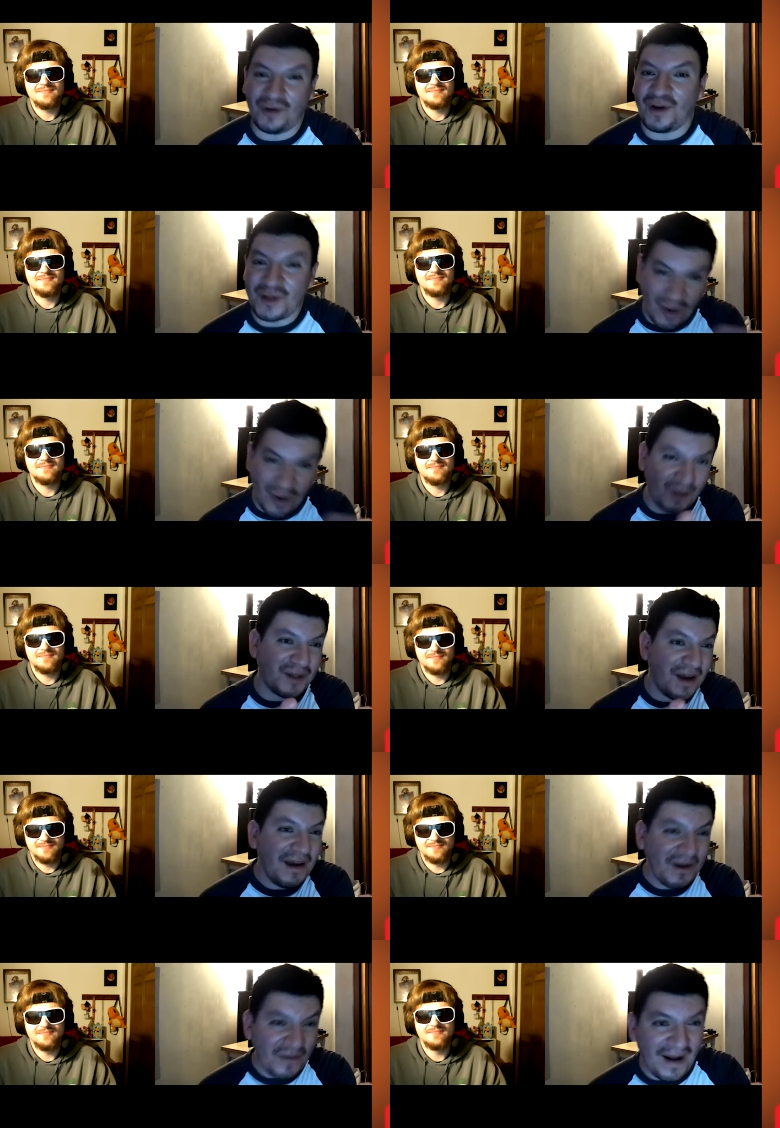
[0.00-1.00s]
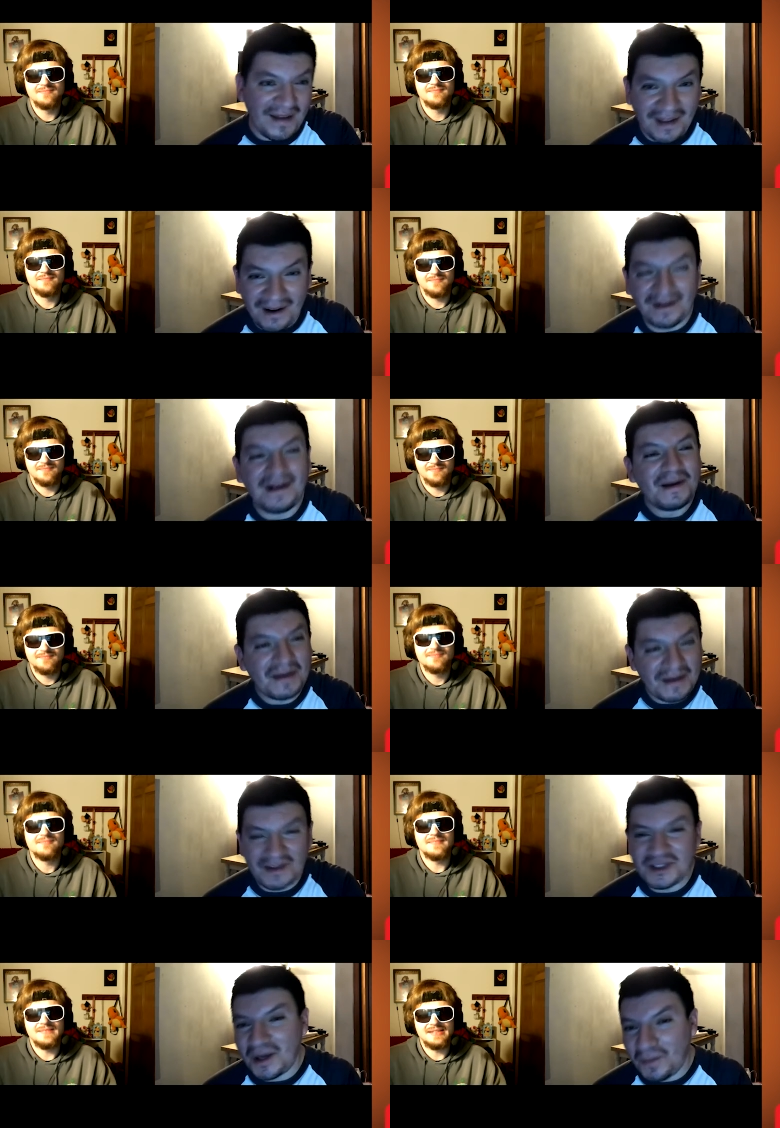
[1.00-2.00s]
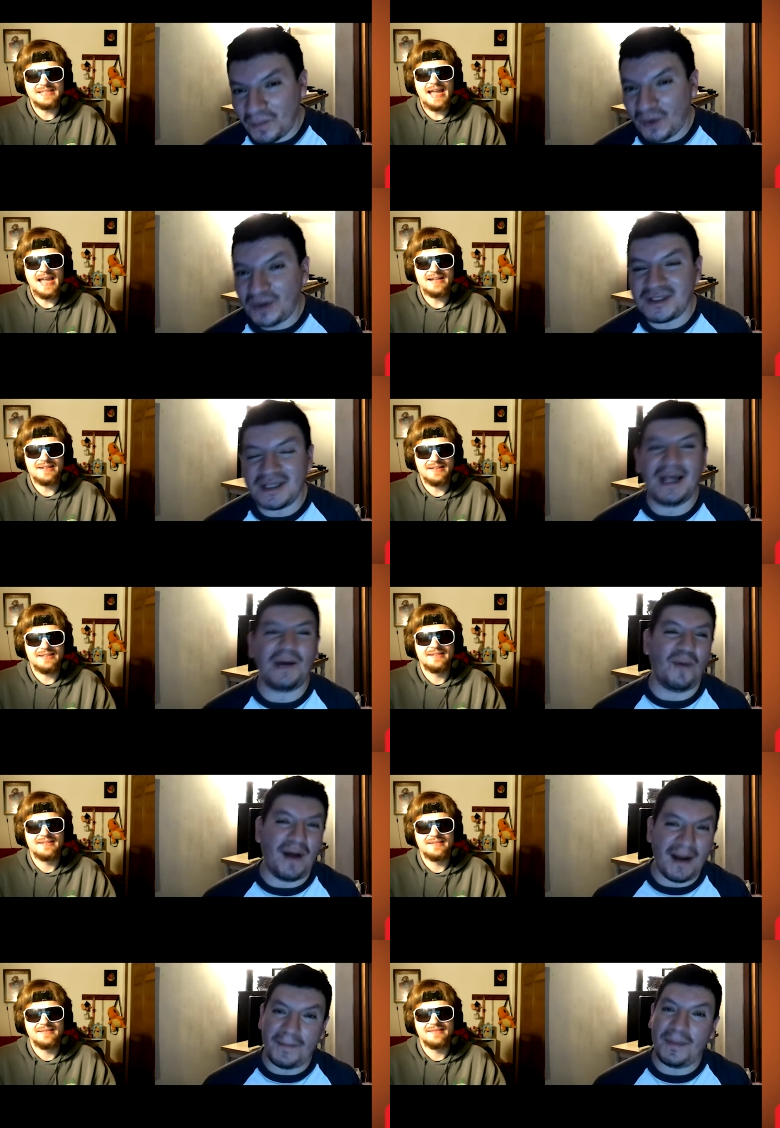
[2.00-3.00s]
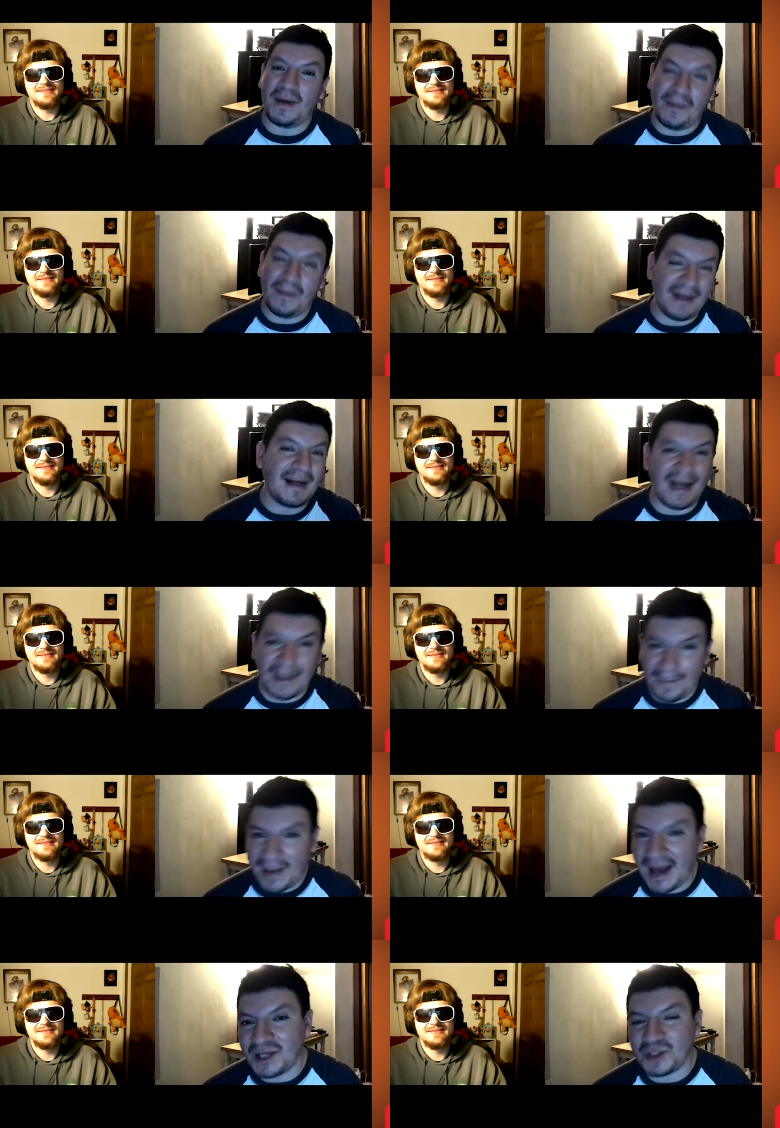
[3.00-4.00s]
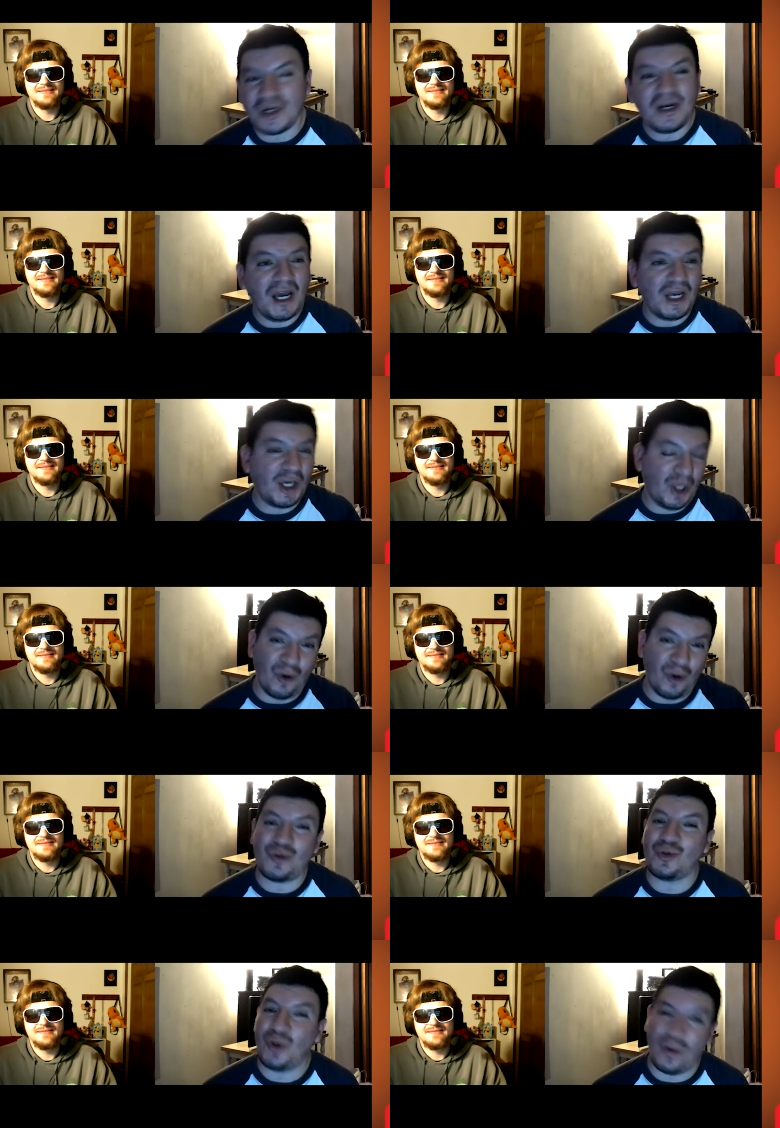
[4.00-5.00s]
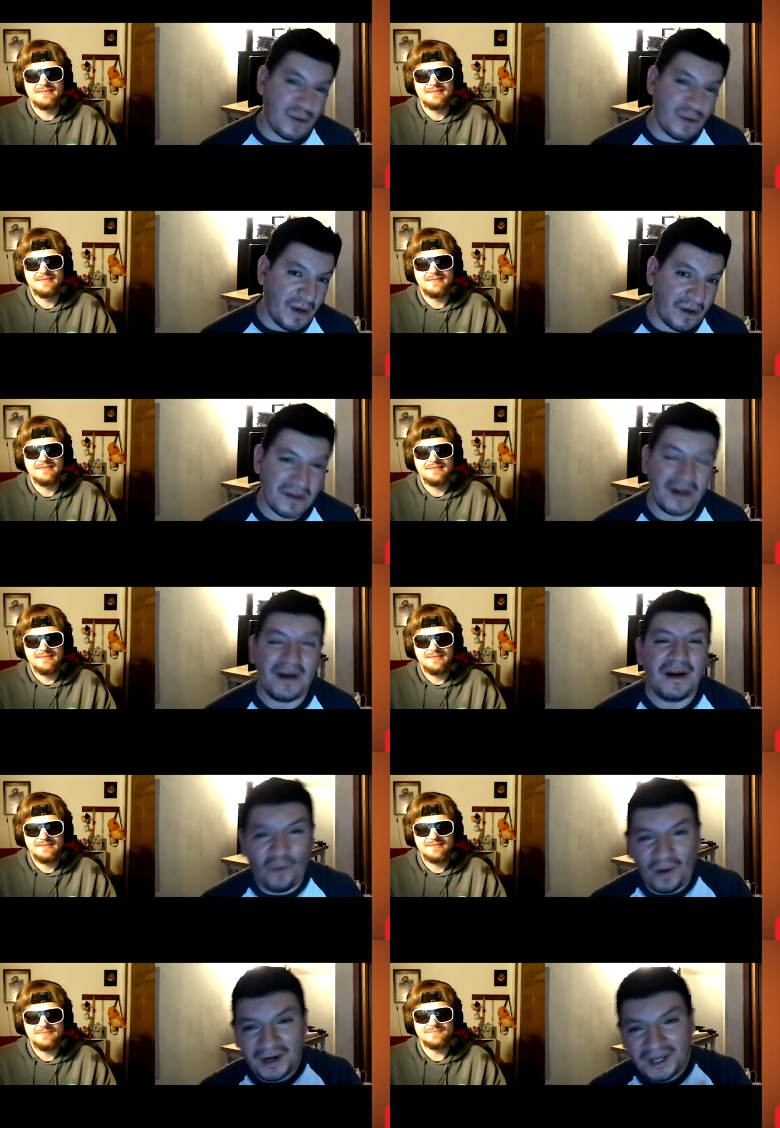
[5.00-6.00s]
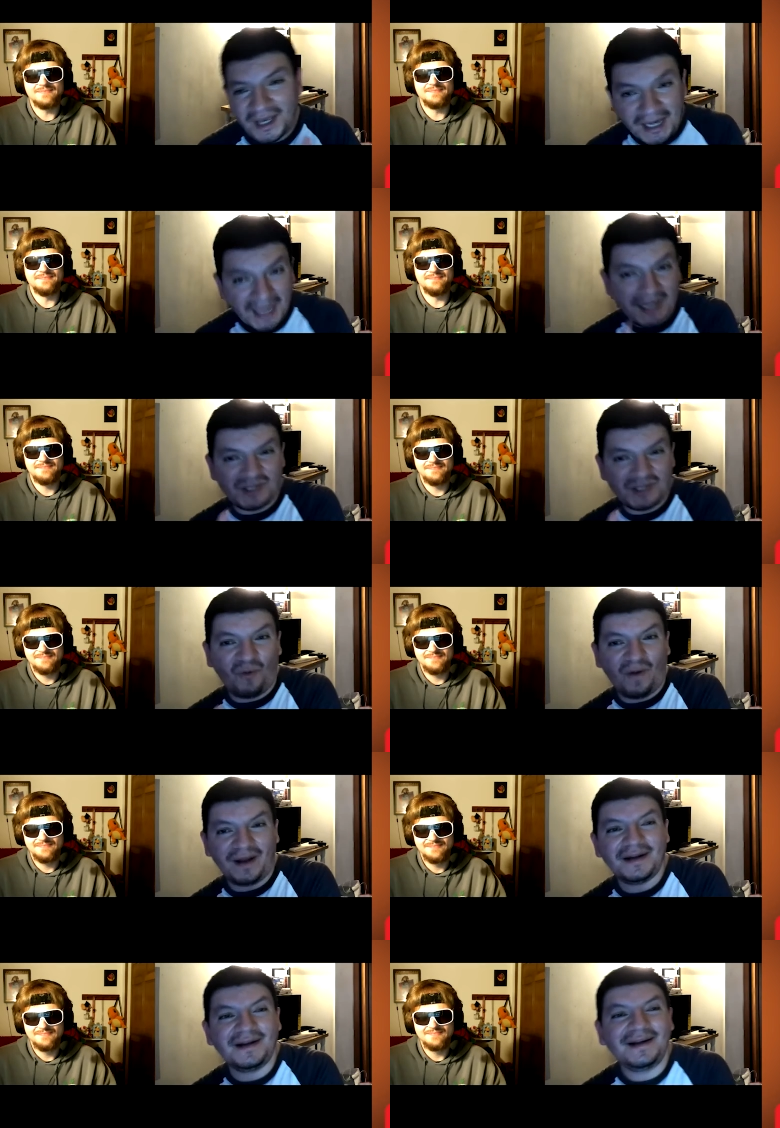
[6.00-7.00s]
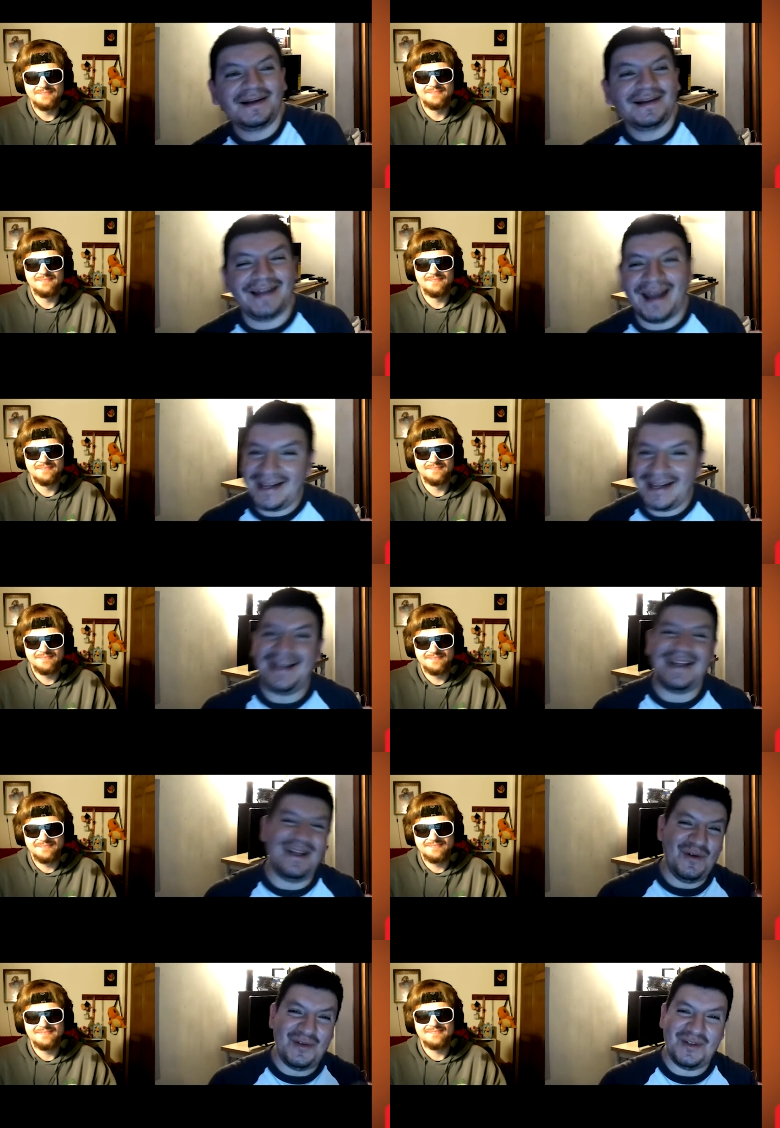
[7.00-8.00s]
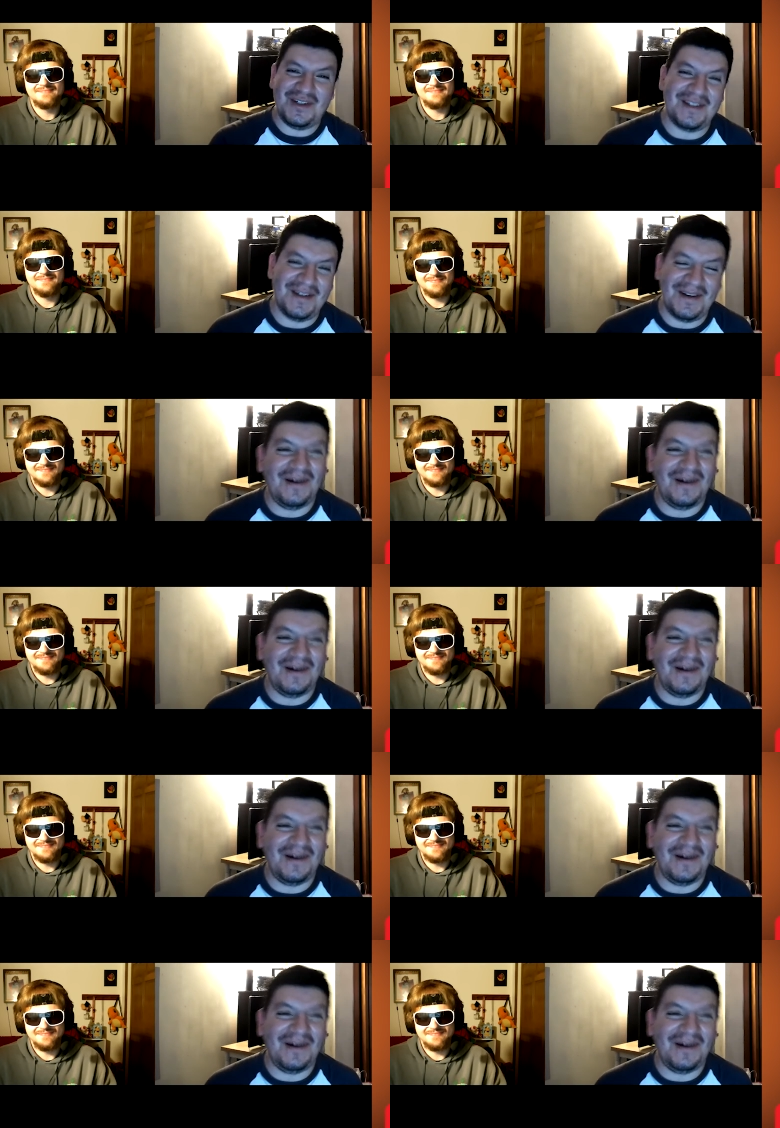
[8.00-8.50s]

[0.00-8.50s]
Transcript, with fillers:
Speaker 1: results right there. Even John exactly. Paul said like Brian Pillman had a match and he lost to Shawn Spears when he mm-hmm. needed to win then he loses. You know,